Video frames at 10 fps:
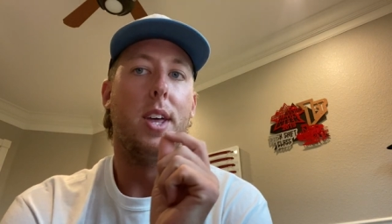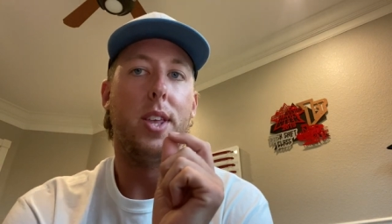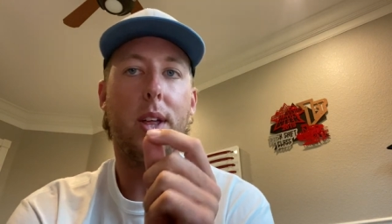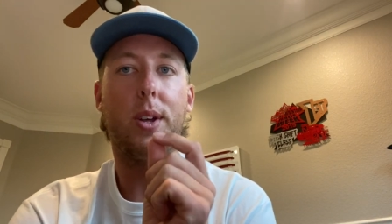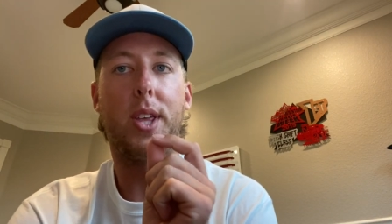
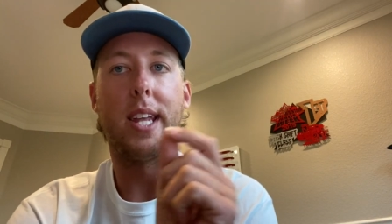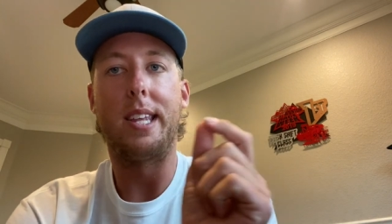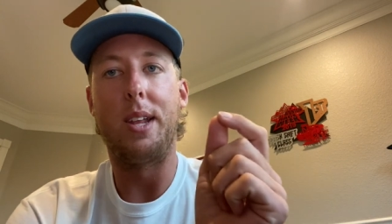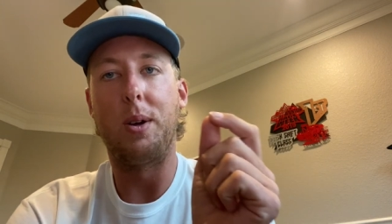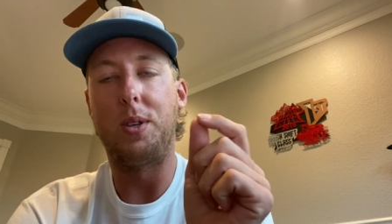the other thing
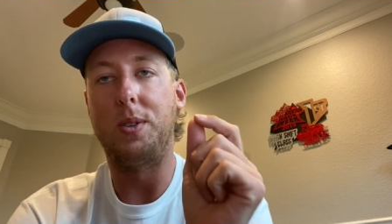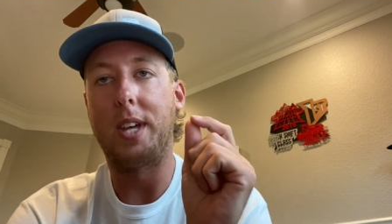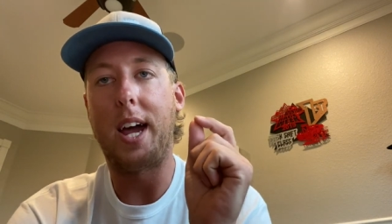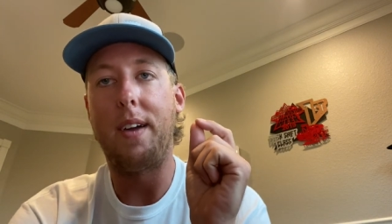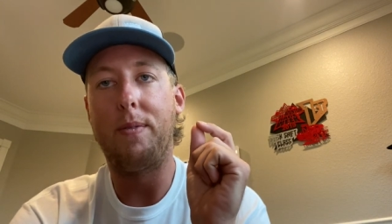to note too is
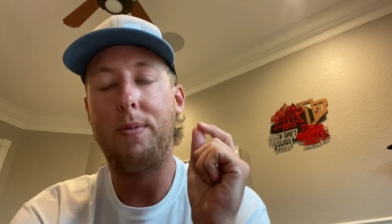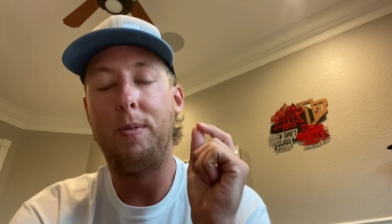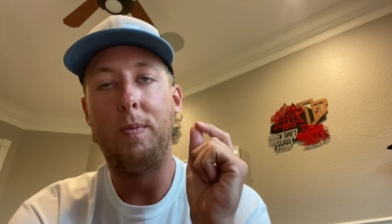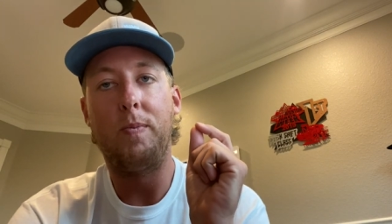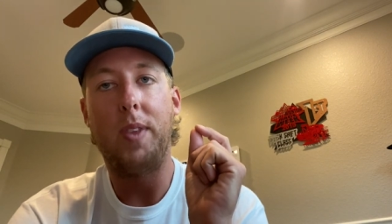that I've
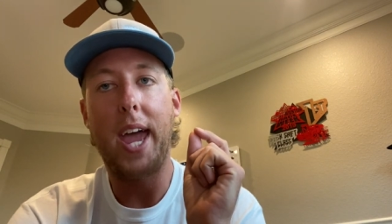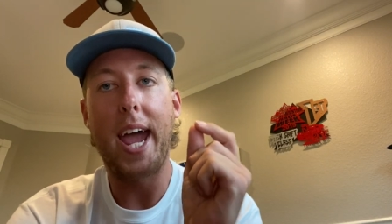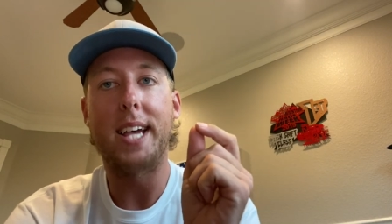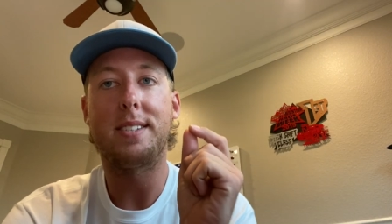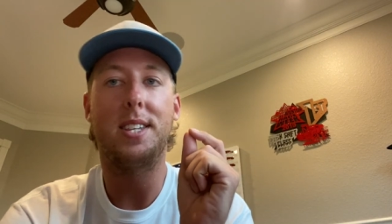
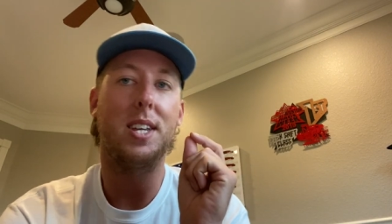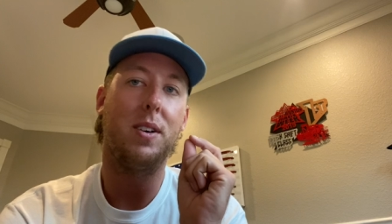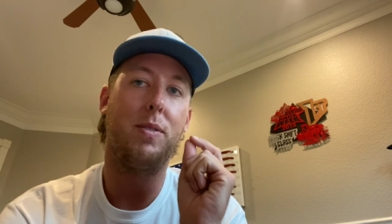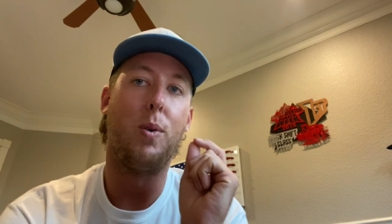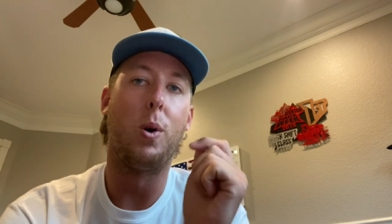asked
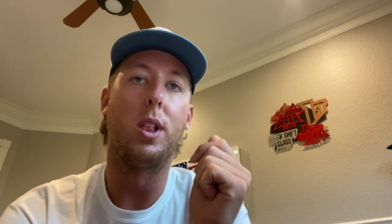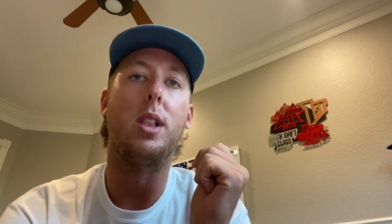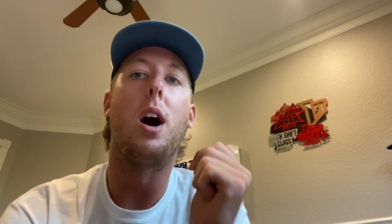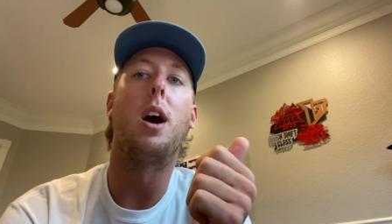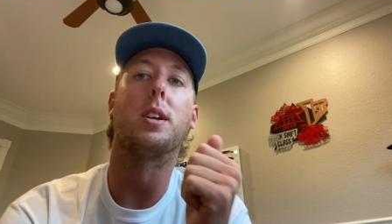for
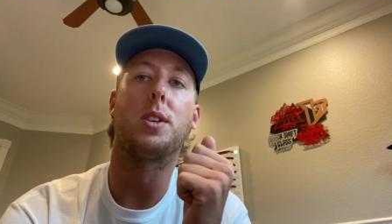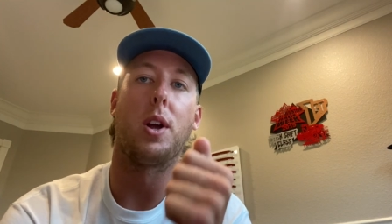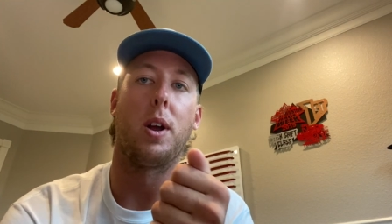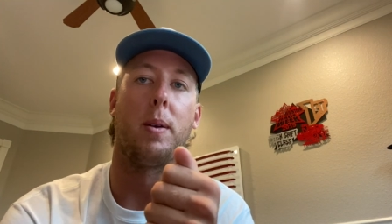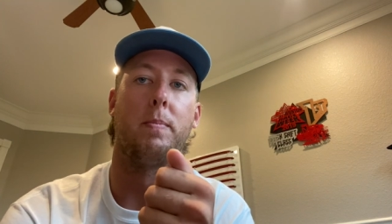long
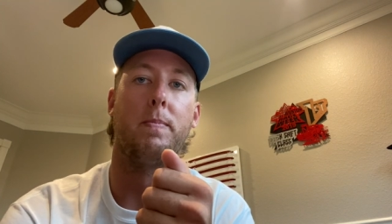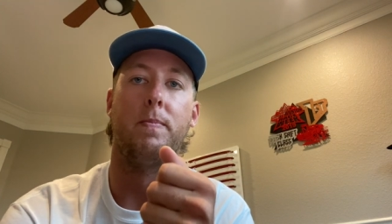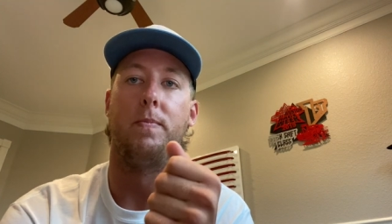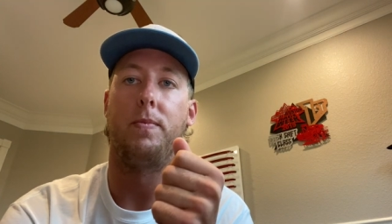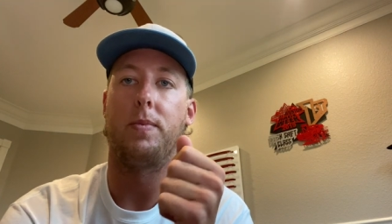term
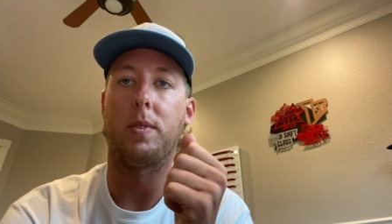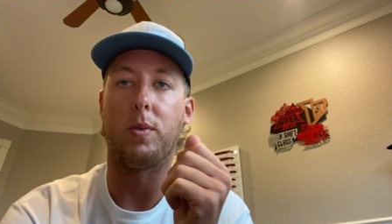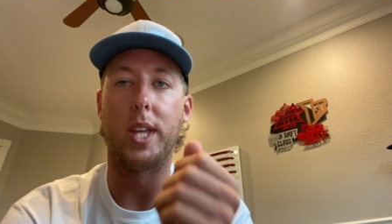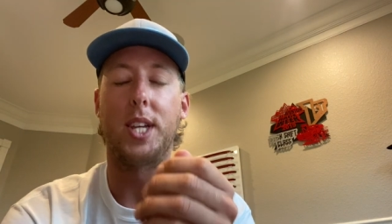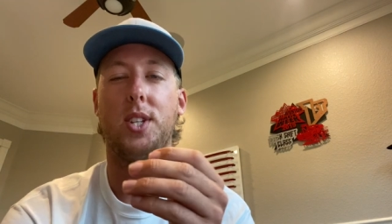
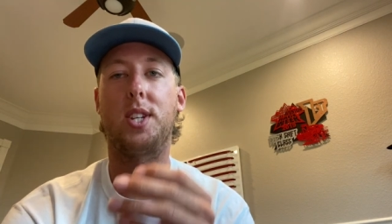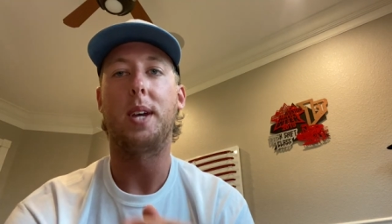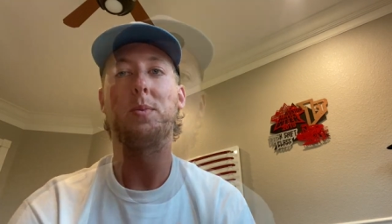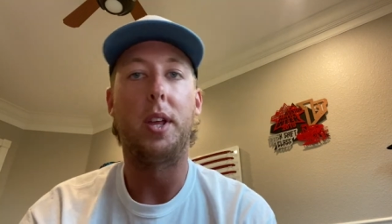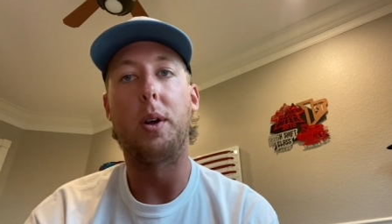
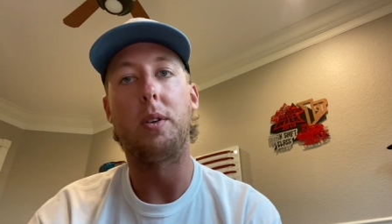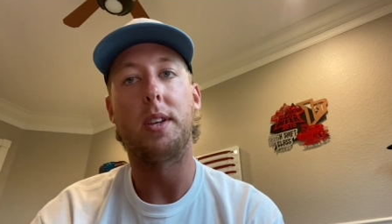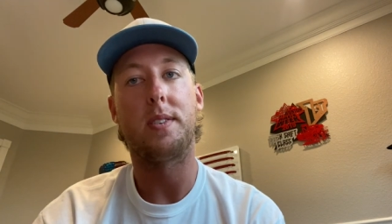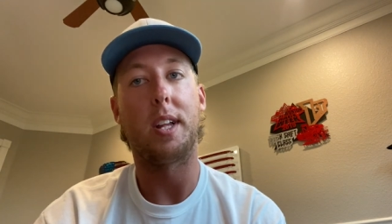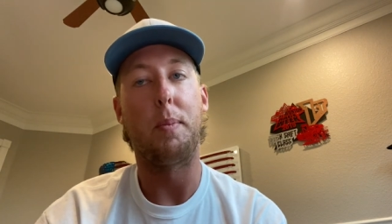relationships. They don't
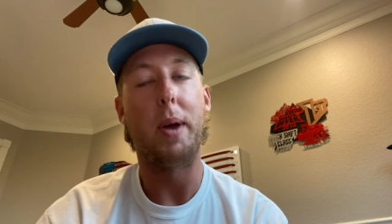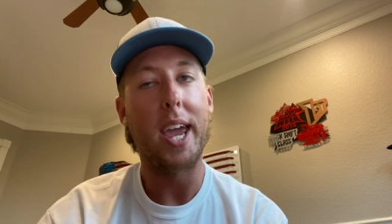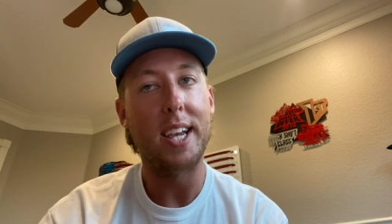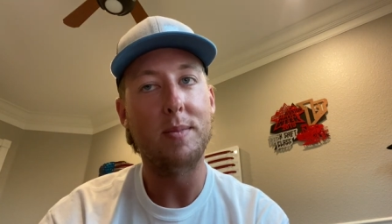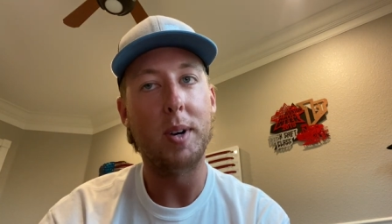necessarily
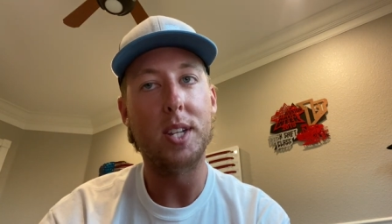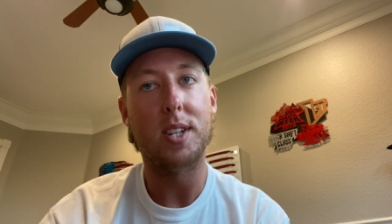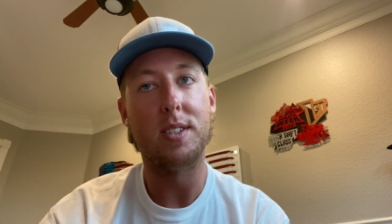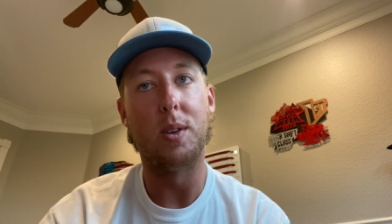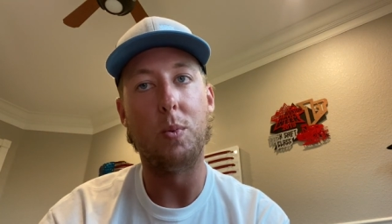pay as much
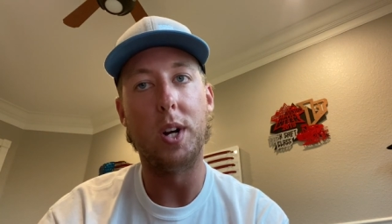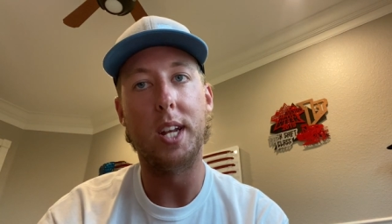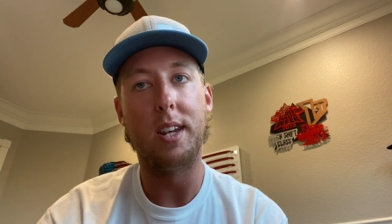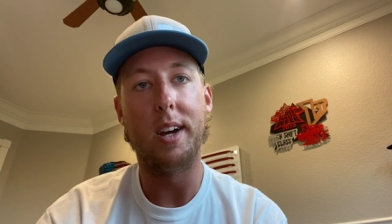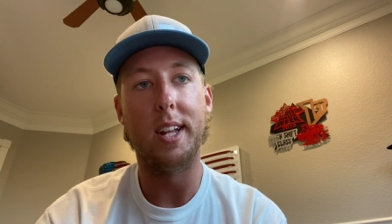as the one
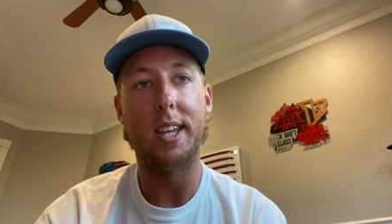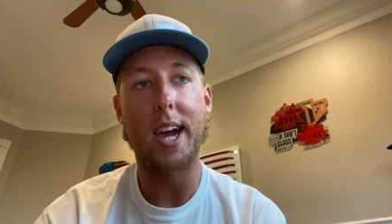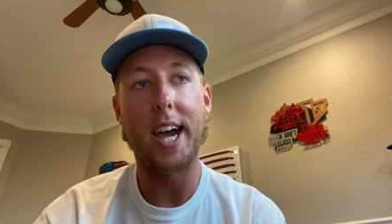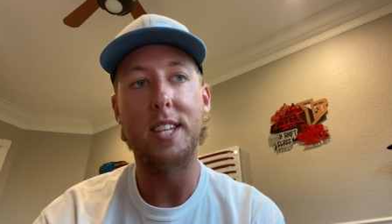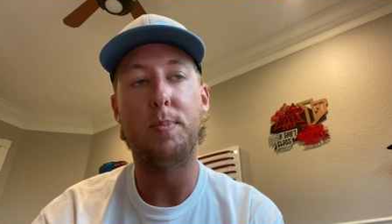and done
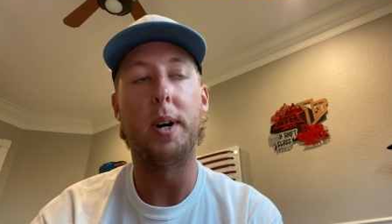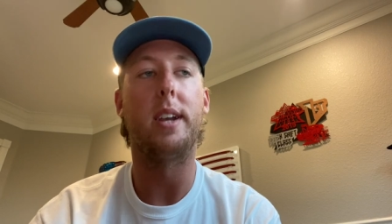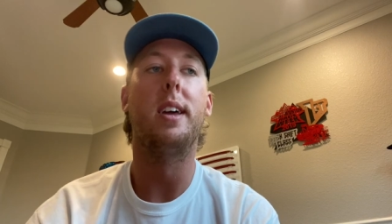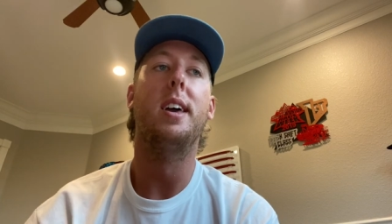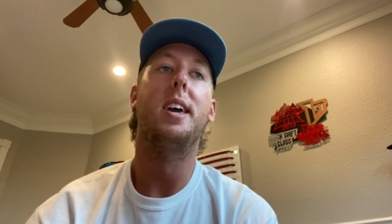guys,
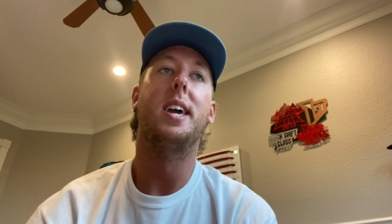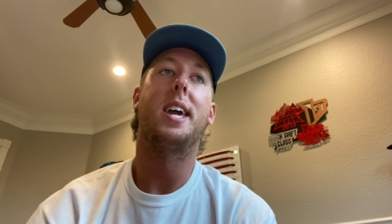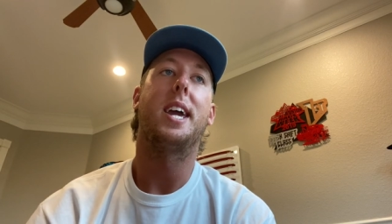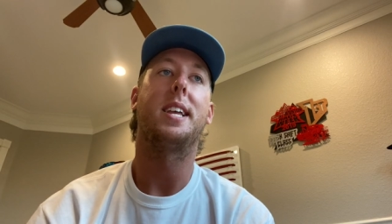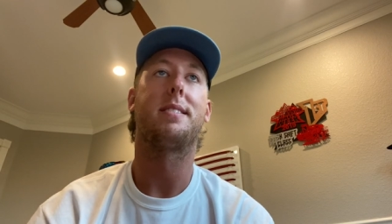but
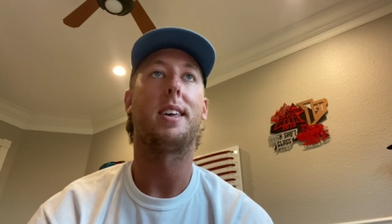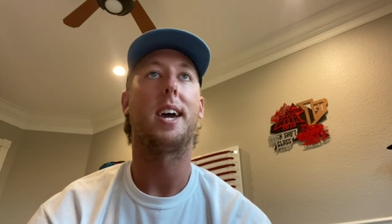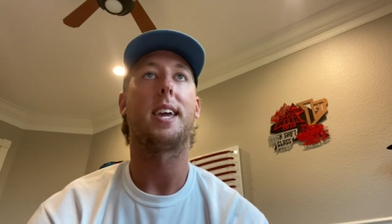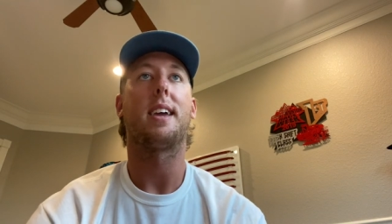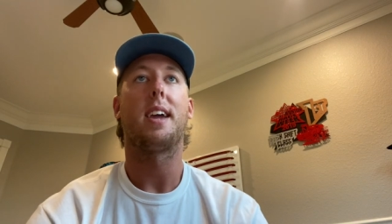it's
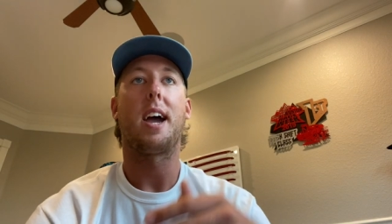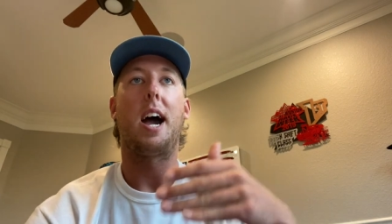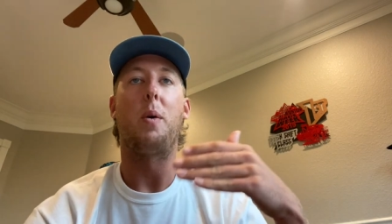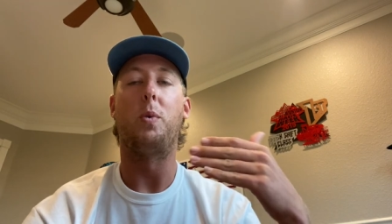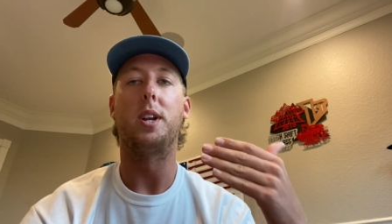like
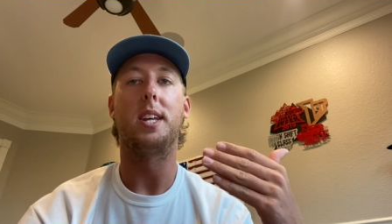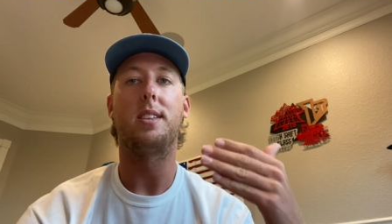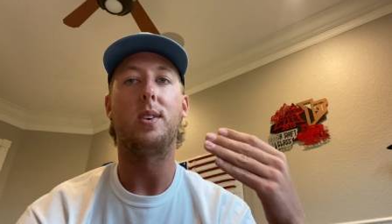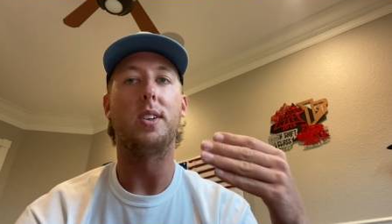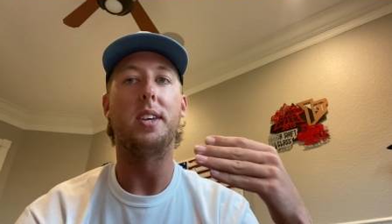I wanted
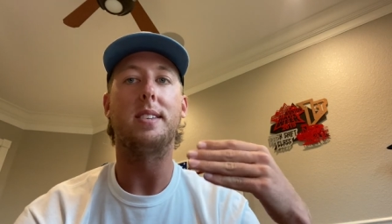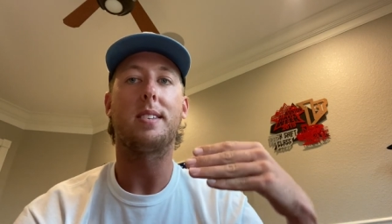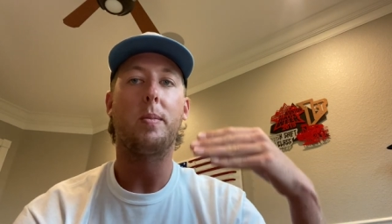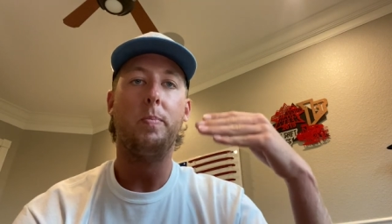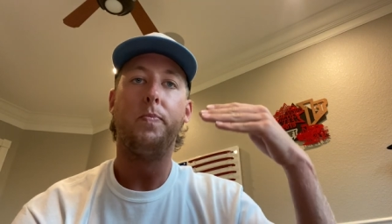to at least